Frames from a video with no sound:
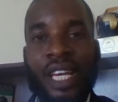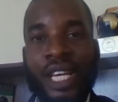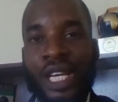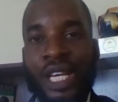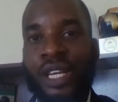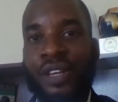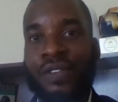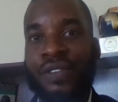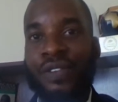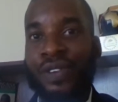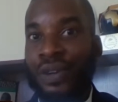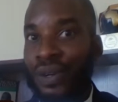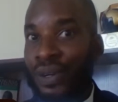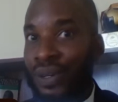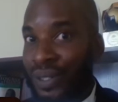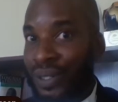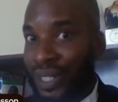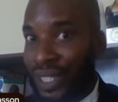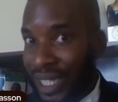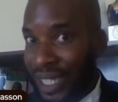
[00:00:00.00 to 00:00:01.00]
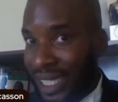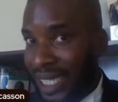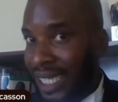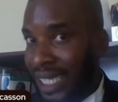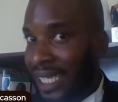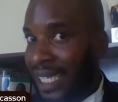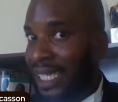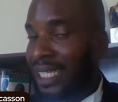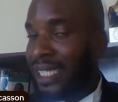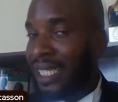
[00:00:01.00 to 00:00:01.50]
If you
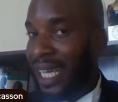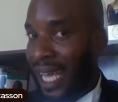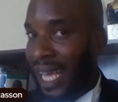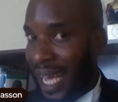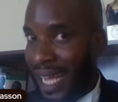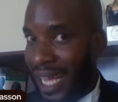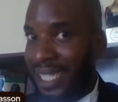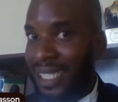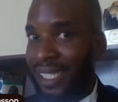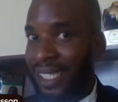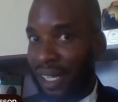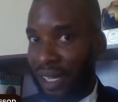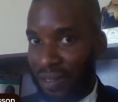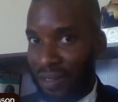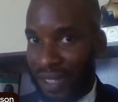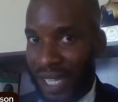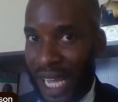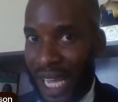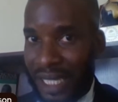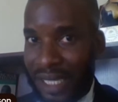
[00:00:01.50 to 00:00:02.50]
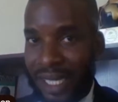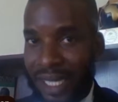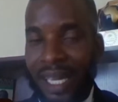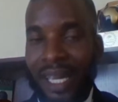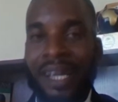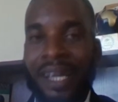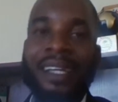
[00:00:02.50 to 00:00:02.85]
need any of that,